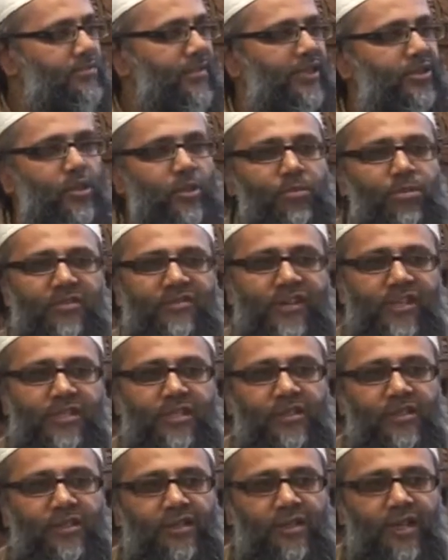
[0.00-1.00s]
medical
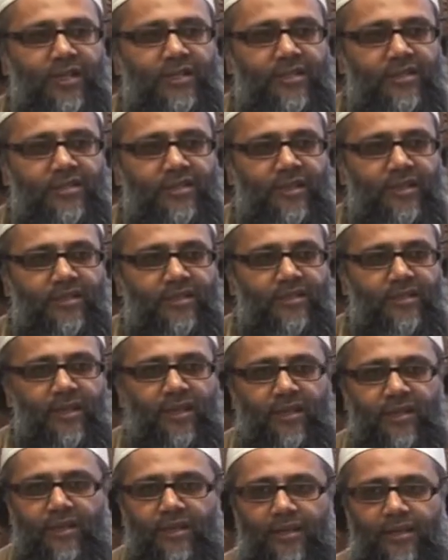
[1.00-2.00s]
profession in the United States,
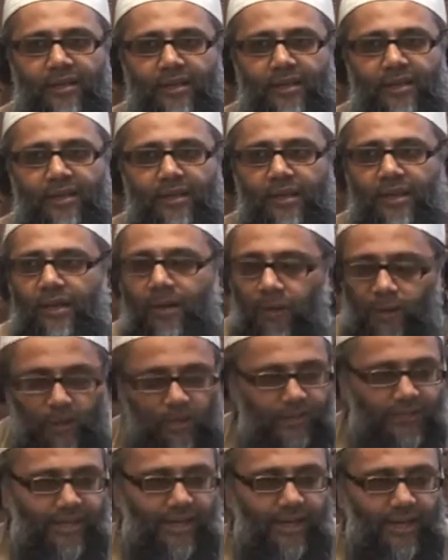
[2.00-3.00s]
okay,
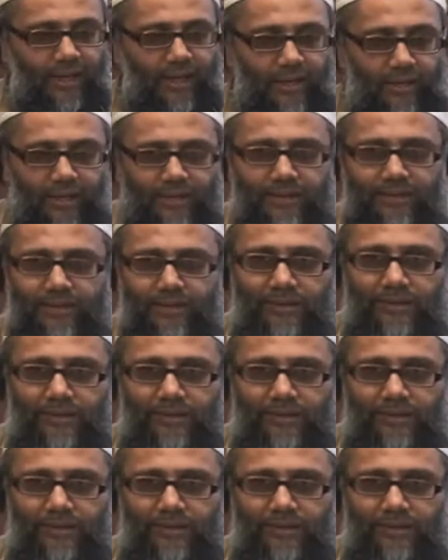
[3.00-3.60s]
or they're